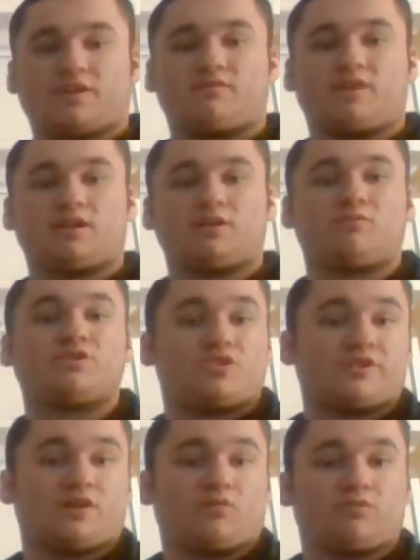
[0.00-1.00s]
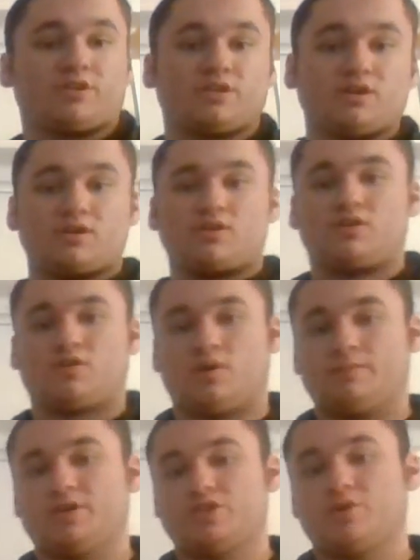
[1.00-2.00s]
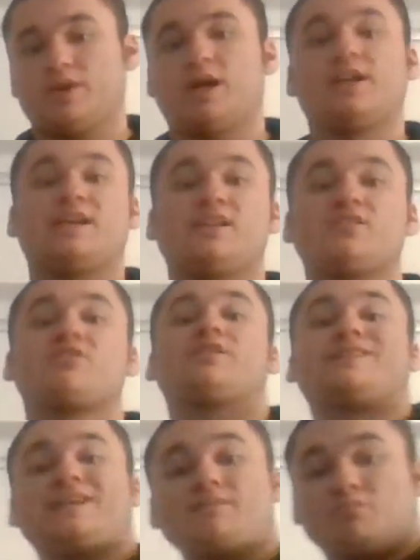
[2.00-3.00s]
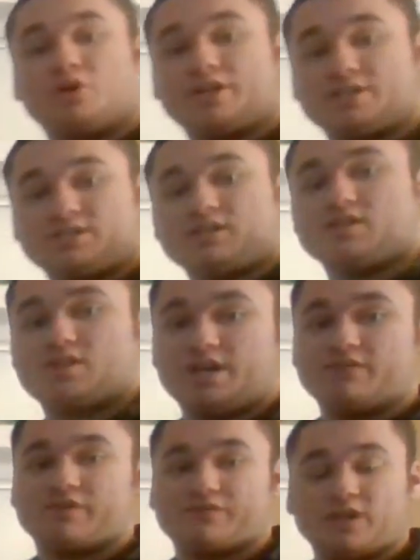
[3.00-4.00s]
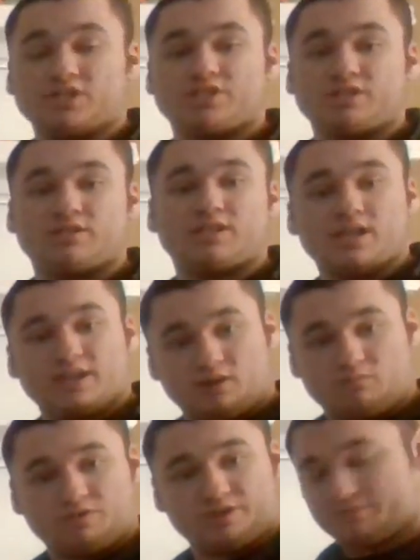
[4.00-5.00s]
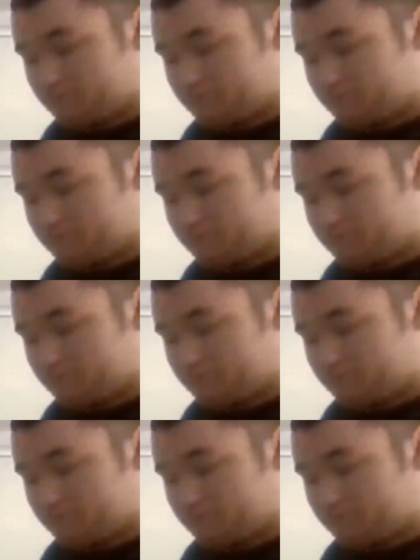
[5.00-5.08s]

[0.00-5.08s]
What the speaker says: value, which is your output. So I'm going to show you how to insert input inside of your function to get an output.